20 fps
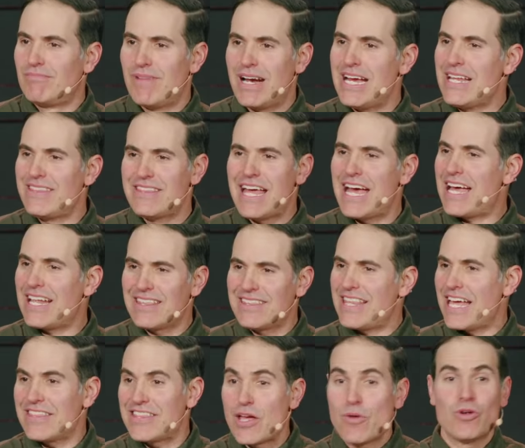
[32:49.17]
right?
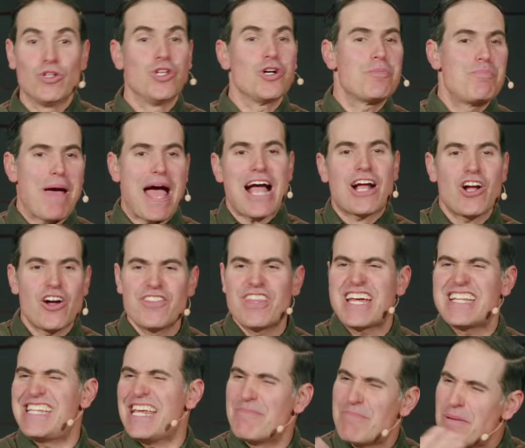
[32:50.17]
That, that they would look back on
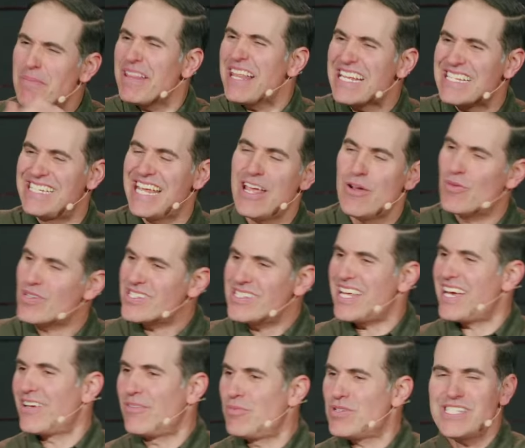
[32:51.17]
that day. Remember that day?
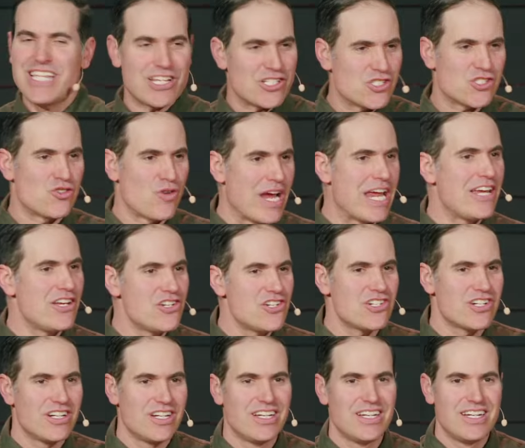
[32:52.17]
Wasn't that, wasn't that
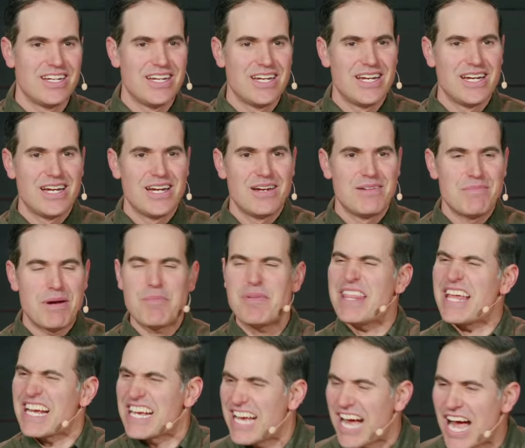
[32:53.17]
strange?
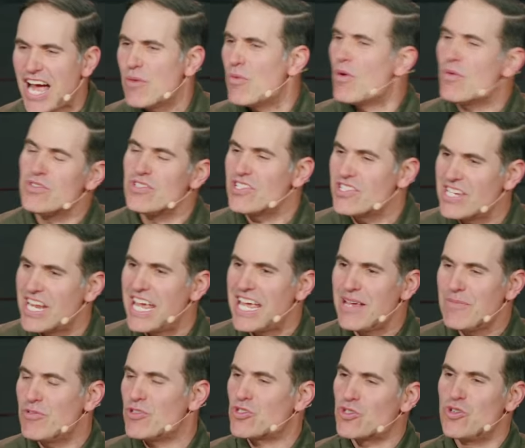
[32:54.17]
Remember that guy? What was his
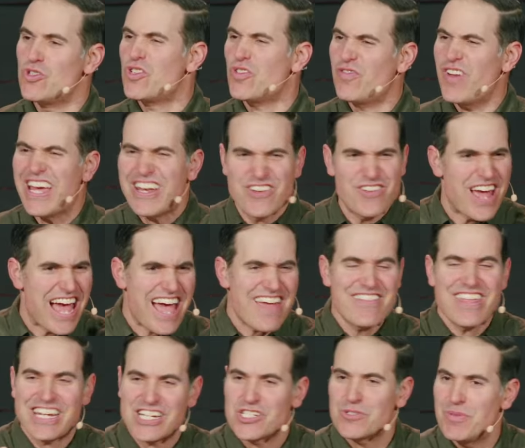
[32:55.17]
name? was crucified? And you
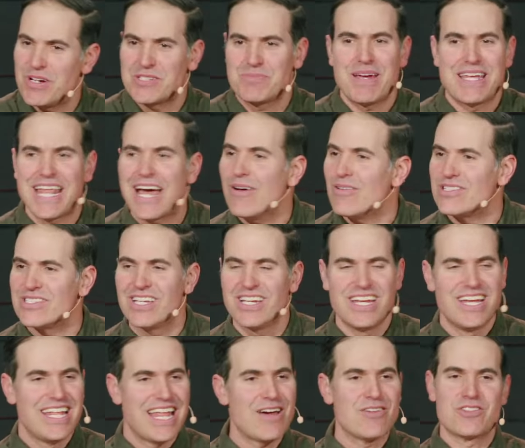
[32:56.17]
had that experience. Man, that was,
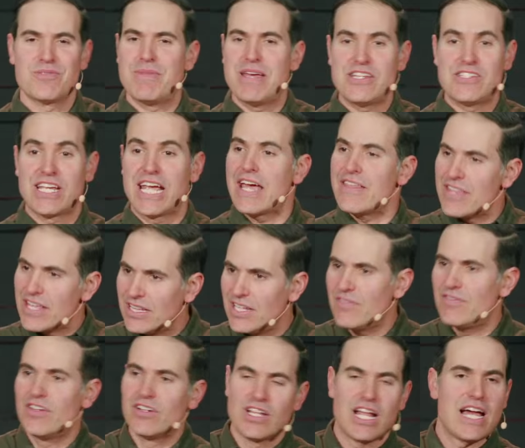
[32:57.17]
that was amazing. And they
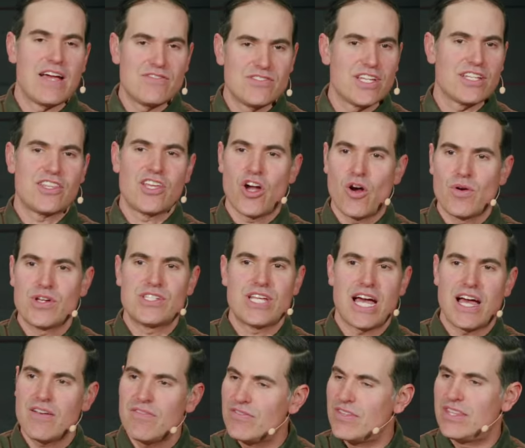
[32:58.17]
lived their lives like they always
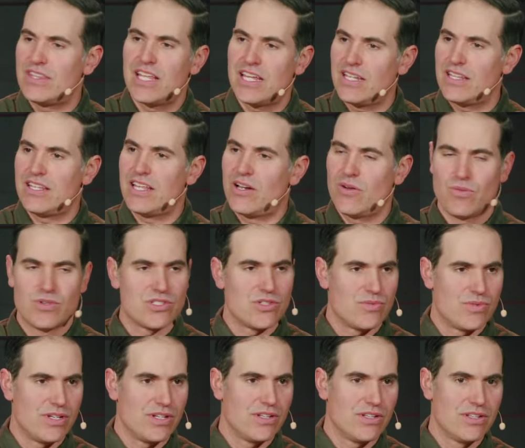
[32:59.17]
have, that, then it
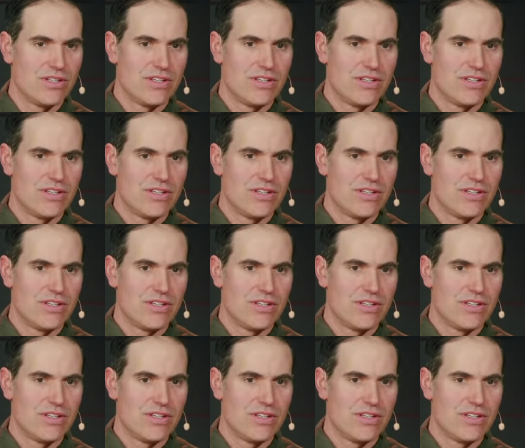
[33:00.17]
wasn't real.